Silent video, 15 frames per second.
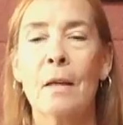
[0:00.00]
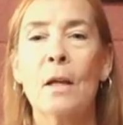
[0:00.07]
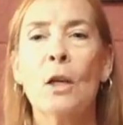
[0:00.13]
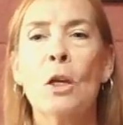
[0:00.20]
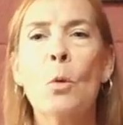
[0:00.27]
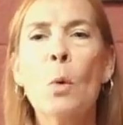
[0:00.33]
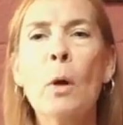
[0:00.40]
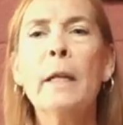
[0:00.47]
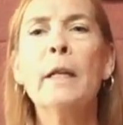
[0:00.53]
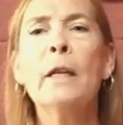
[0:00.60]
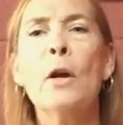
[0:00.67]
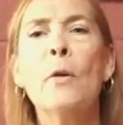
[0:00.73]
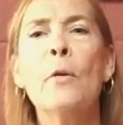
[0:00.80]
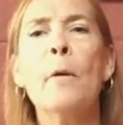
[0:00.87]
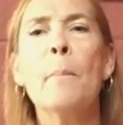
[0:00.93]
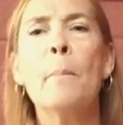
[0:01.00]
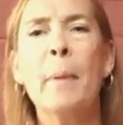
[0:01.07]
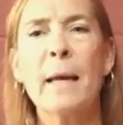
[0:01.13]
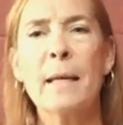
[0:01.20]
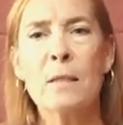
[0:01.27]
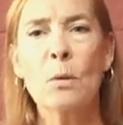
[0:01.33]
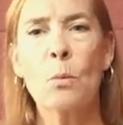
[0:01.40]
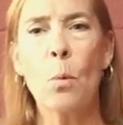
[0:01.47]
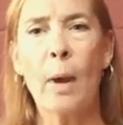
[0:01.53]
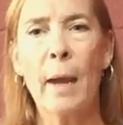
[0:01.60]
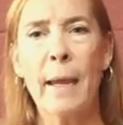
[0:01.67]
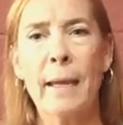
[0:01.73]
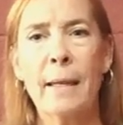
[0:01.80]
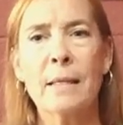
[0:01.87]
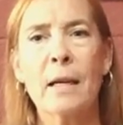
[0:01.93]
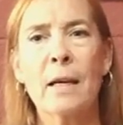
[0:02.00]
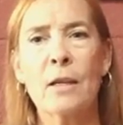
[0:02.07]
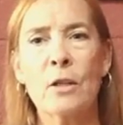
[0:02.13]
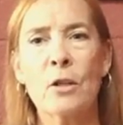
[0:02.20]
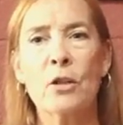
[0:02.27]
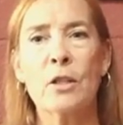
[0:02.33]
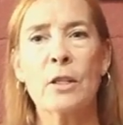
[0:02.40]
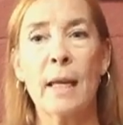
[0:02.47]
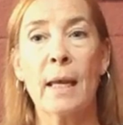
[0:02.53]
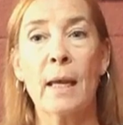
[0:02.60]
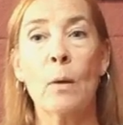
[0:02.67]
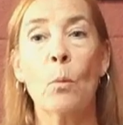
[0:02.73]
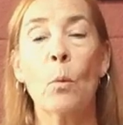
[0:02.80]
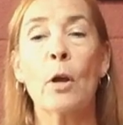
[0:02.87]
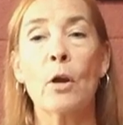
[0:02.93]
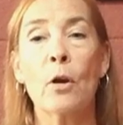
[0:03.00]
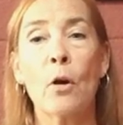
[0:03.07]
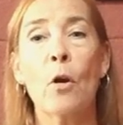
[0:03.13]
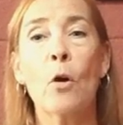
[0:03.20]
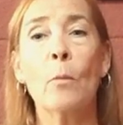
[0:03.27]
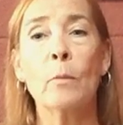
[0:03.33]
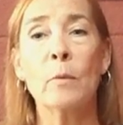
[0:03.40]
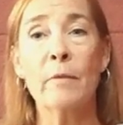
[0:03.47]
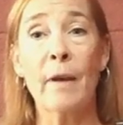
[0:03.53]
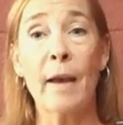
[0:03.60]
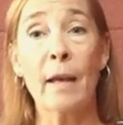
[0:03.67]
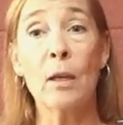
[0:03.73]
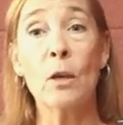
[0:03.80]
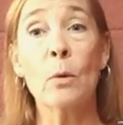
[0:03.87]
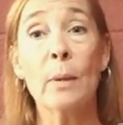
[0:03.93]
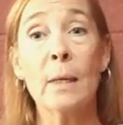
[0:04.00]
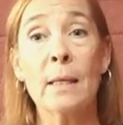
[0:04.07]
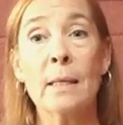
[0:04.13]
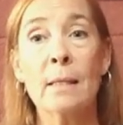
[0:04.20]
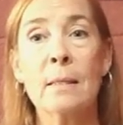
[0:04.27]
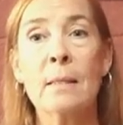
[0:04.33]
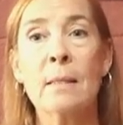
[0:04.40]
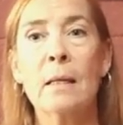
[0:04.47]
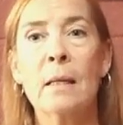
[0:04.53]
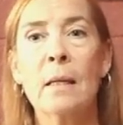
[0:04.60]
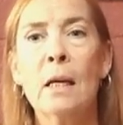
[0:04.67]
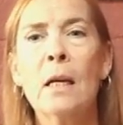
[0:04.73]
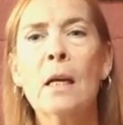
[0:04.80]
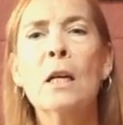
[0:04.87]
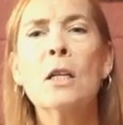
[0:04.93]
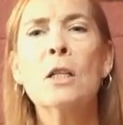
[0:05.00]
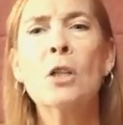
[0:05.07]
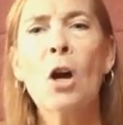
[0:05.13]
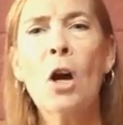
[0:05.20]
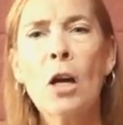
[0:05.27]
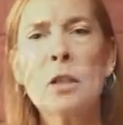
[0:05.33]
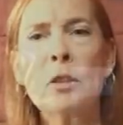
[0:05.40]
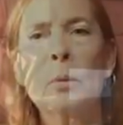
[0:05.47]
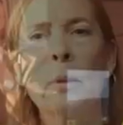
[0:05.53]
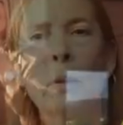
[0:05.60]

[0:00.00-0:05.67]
You want to know the best way to understand what your home's value is? Talk to a